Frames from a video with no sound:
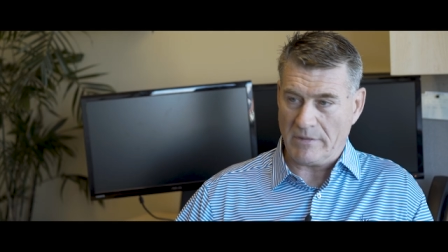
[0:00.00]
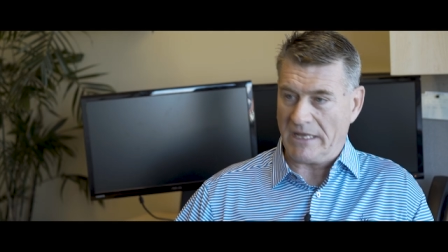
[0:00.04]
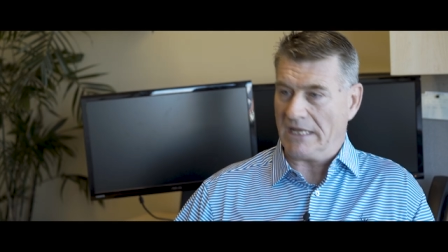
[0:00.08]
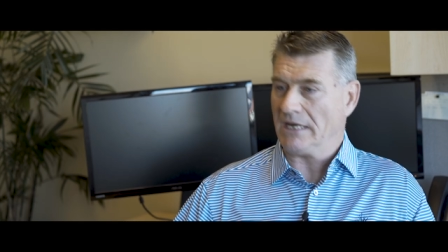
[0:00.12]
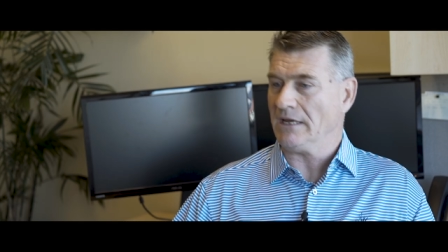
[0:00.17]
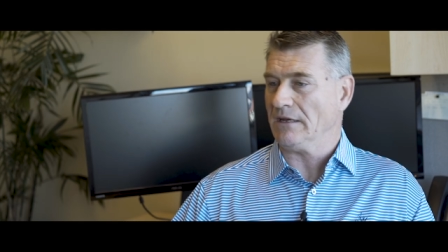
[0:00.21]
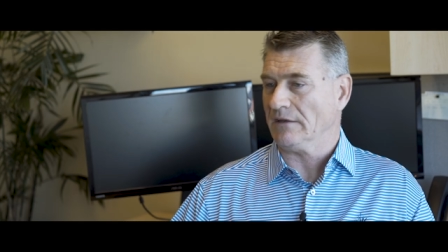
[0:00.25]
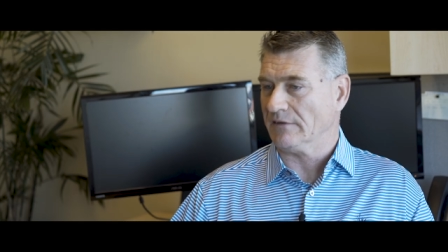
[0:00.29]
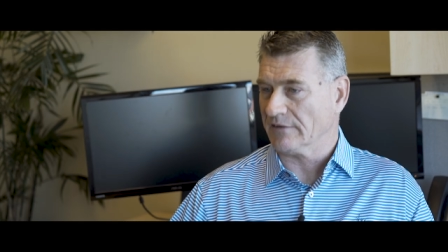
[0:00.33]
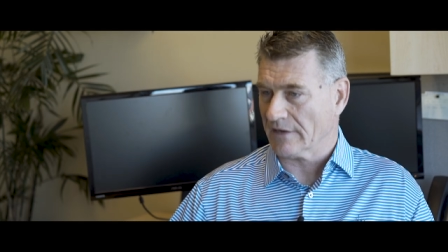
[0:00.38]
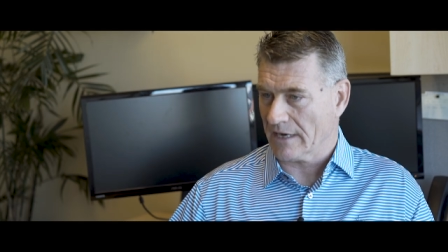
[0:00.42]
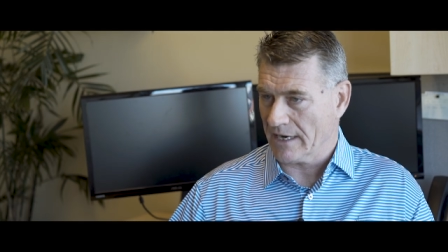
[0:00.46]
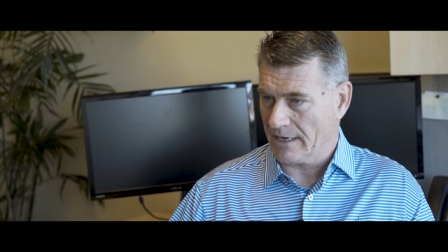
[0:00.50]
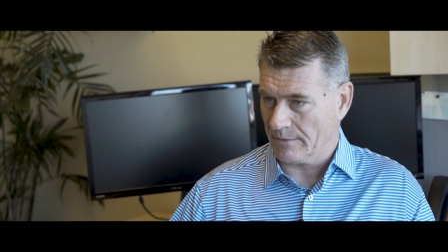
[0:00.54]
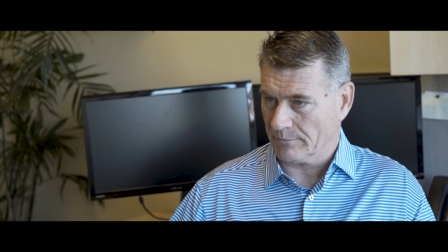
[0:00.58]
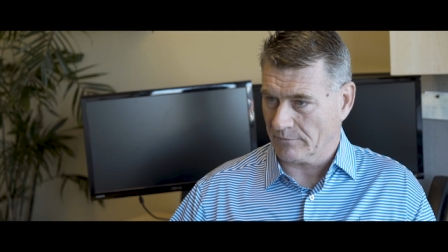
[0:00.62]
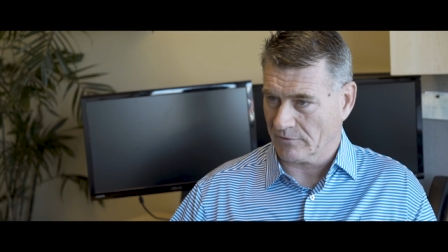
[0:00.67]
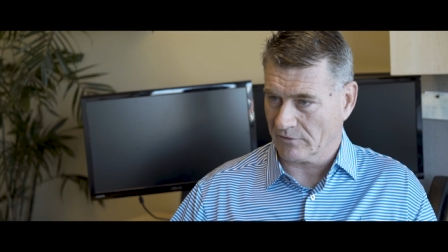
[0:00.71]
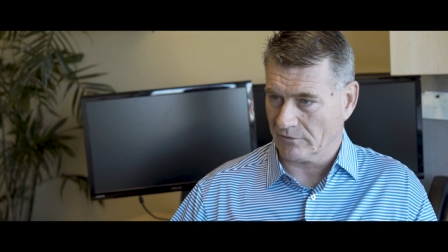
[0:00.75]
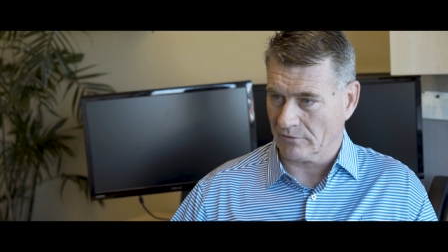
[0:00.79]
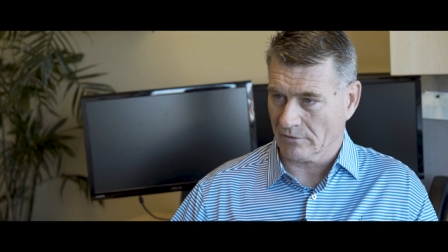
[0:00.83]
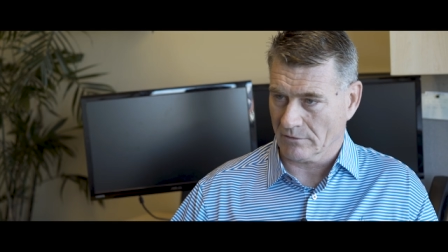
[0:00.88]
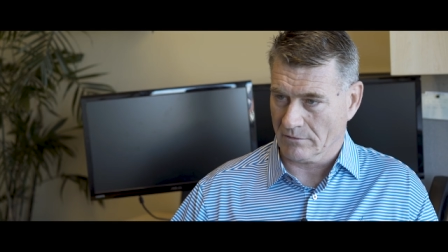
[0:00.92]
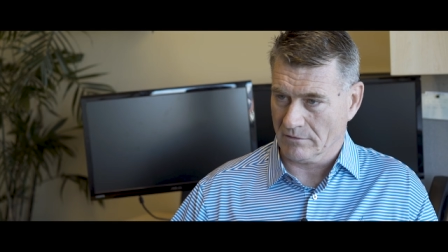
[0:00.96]
many
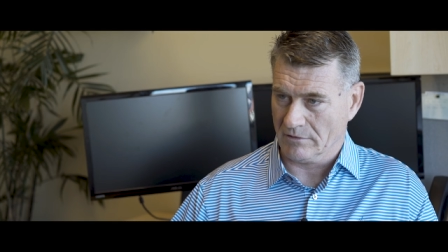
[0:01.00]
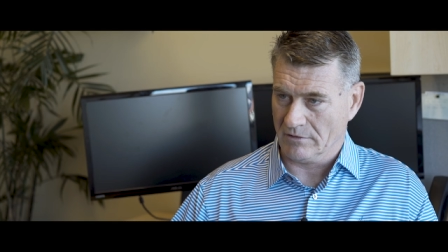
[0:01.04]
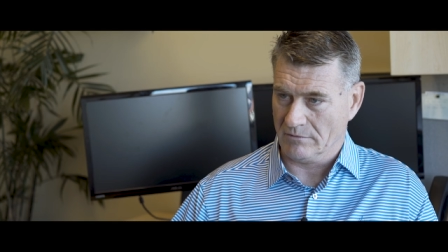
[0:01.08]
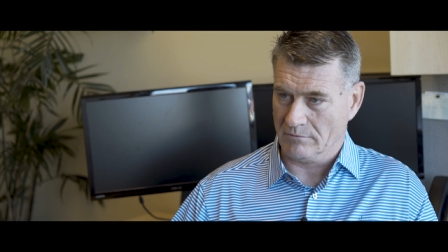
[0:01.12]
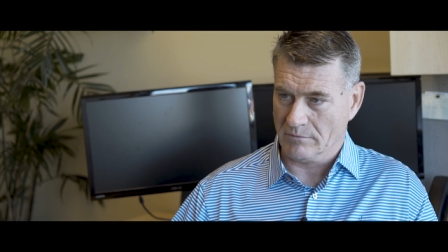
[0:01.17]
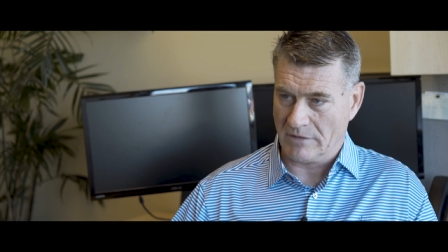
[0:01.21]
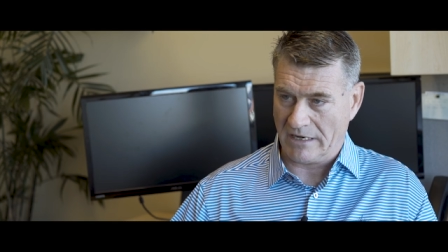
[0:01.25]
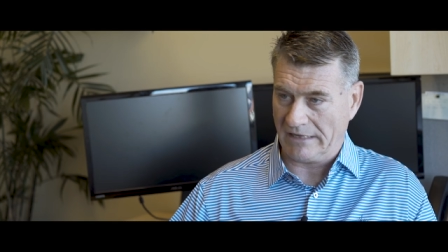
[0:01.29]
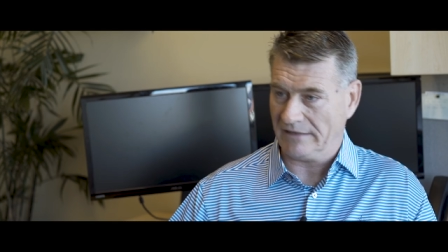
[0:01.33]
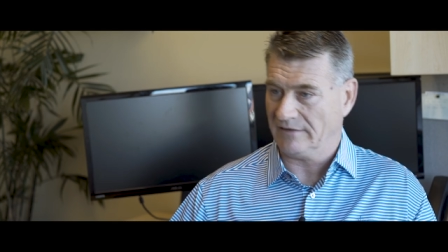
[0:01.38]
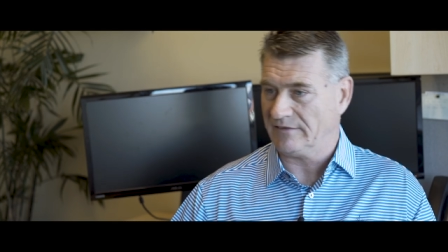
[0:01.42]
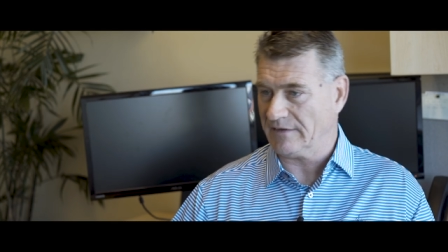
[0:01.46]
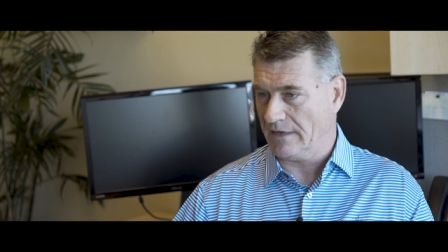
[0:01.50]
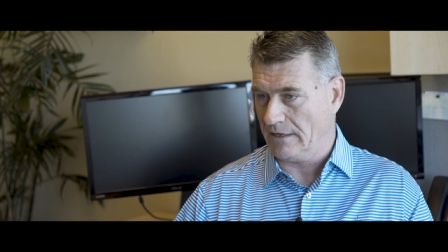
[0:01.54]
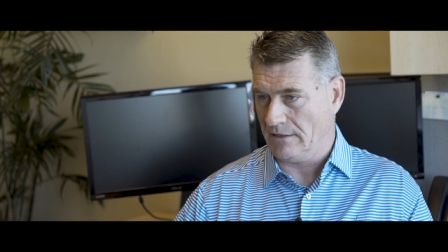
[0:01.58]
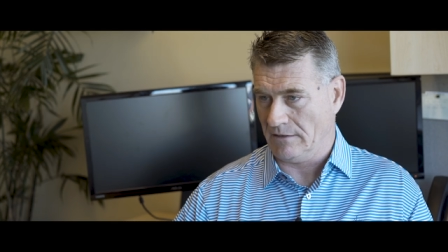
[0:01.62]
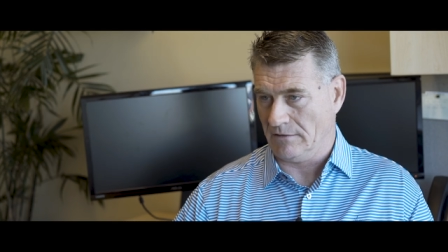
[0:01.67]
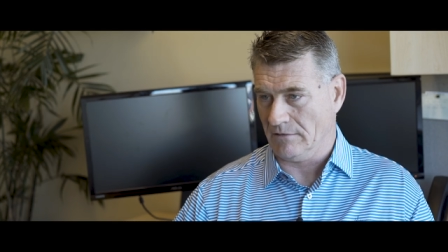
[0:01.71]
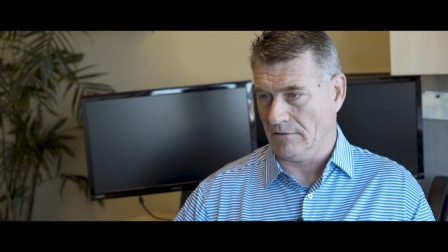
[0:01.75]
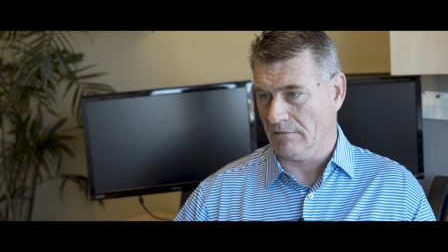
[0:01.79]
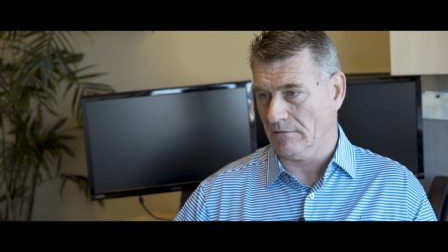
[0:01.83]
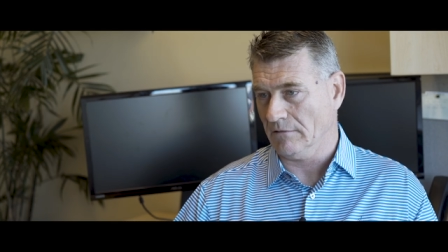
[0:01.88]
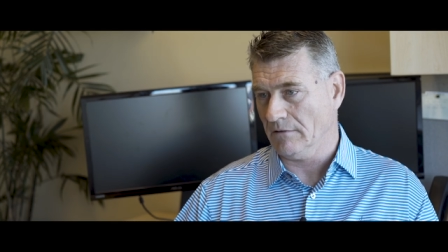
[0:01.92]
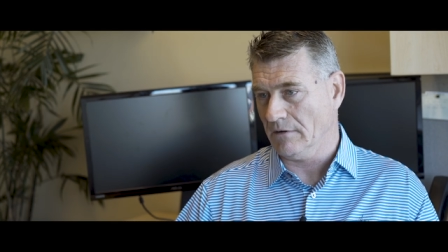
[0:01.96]
times during my
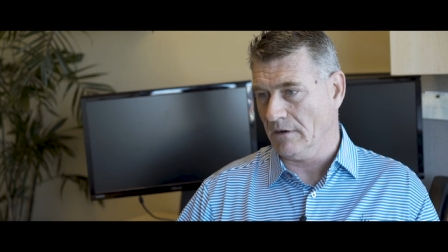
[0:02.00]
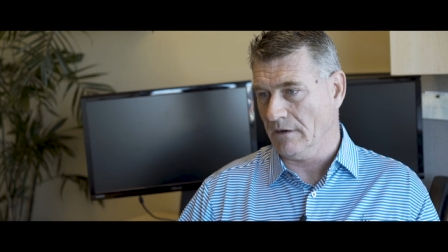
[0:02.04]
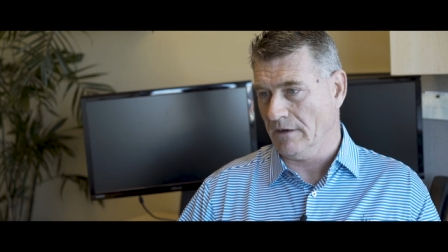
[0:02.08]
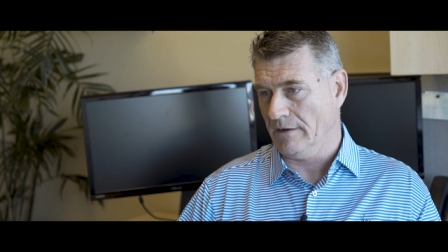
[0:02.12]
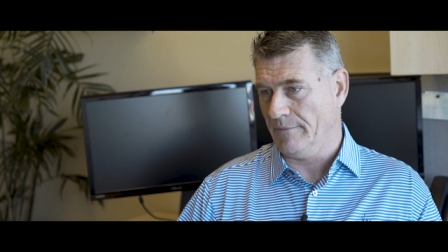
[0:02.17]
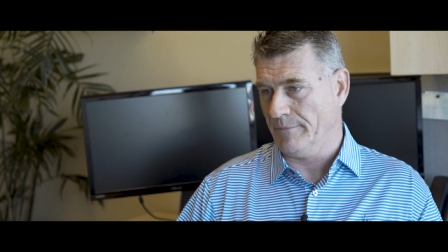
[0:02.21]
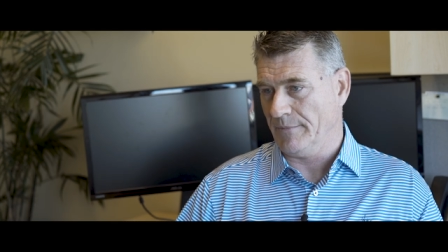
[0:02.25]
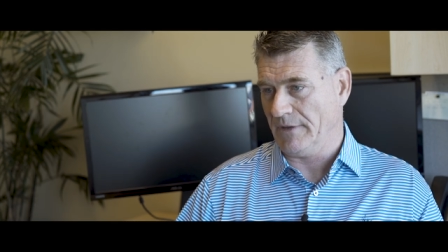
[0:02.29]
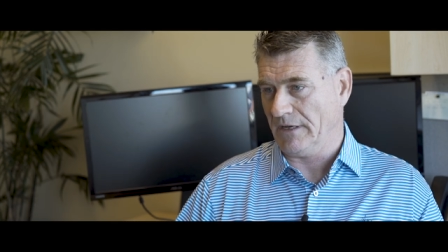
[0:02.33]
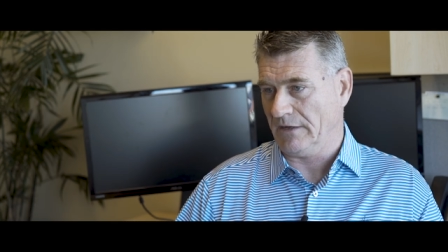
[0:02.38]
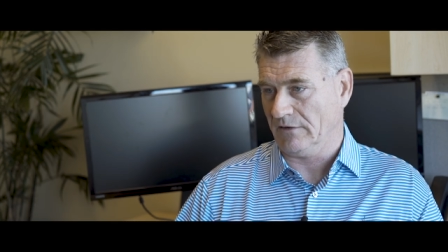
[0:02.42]
tenure um,